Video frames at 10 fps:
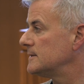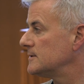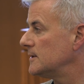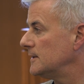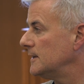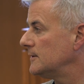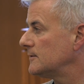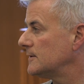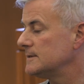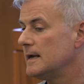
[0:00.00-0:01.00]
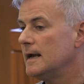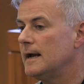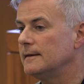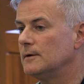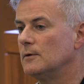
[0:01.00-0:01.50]
in certain industries,
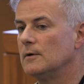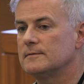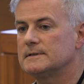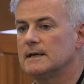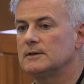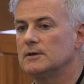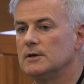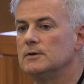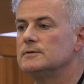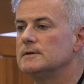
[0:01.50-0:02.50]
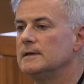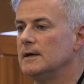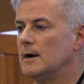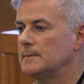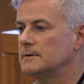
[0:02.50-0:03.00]
and then all of a sudden you see
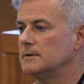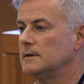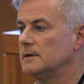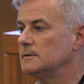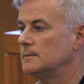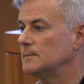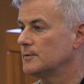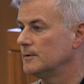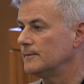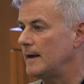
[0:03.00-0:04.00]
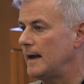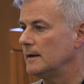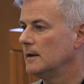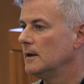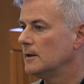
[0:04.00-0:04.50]
the opportunity to improve that
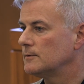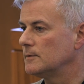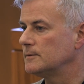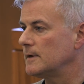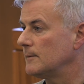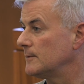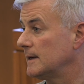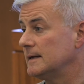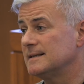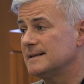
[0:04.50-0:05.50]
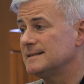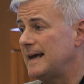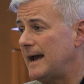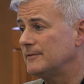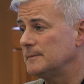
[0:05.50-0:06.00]
through something. And it doesn't
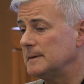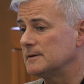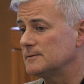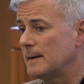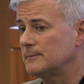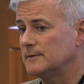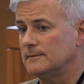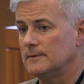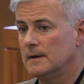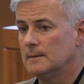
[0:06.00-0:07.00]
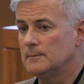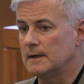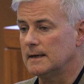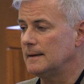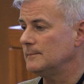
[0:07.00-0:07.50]
have to be disruptive, but
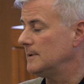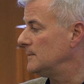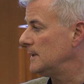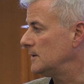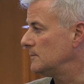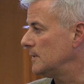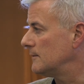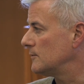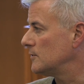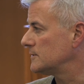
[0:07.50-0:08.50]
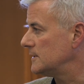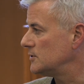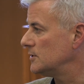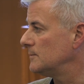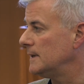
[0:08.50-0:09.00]
it can. But of course, it
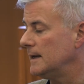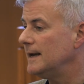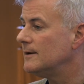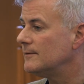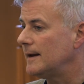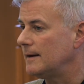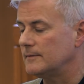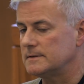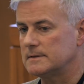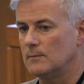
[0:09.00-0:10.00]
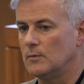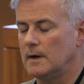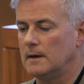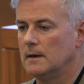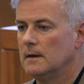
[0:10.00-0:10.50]
should be innovative in some
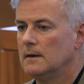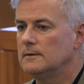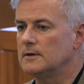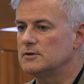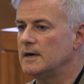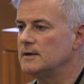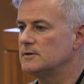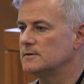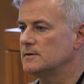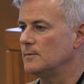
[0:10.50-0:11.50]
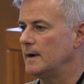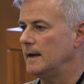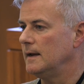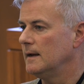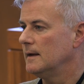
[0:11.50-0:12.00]
way that changes the way